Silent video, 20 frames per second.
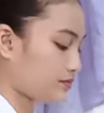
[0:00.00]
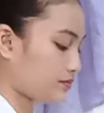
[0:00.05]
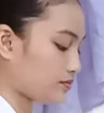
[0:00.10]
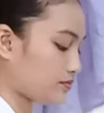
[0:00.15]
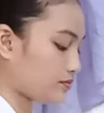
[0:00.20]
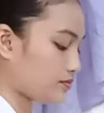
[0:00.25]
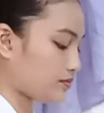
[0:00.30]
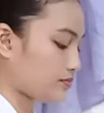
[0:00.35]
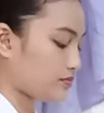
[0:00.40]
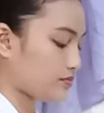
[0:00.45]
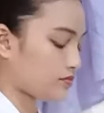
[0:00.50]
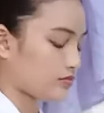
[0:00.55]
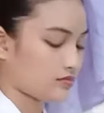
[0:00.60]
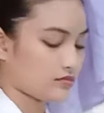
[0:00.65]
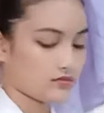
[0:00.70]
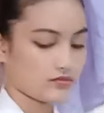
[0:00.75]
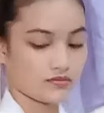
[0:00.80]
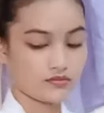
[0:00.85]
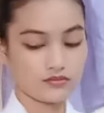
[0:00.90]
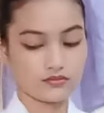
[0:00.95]

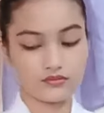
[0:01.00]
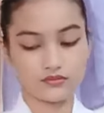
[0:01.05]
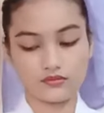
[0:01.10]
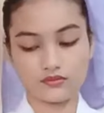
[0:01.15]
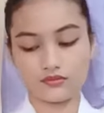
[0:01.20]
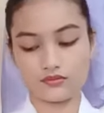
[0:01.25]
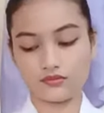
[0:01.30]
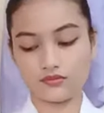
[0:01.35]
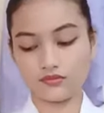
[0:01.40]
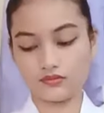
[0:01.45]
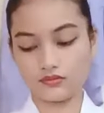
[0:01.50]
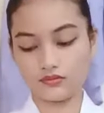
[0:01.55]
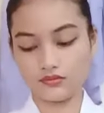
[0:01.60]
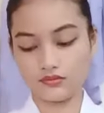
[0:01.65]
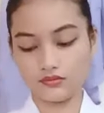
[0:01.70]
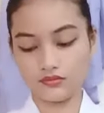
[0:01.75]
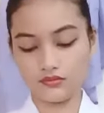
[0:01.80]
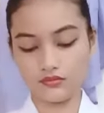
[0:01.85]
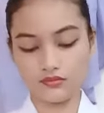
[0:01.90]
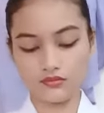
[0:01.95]

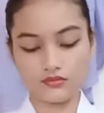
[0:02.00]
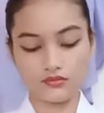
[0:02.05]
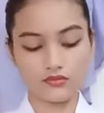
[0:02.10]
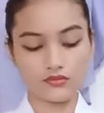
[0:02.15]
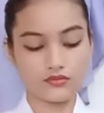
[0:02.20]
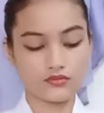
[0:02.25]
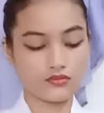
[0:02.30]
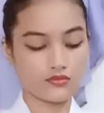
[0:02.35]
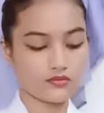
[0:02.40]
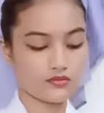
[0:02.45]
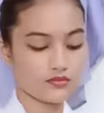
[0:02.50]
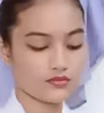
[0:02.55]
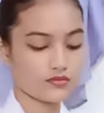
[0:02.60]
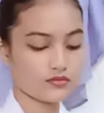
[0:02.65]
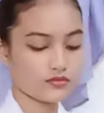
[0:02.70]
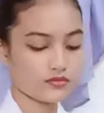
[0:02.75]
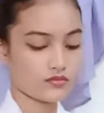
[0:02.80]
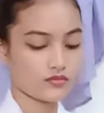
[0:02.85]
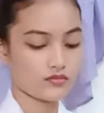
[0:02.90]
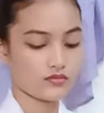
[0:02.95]
(silence)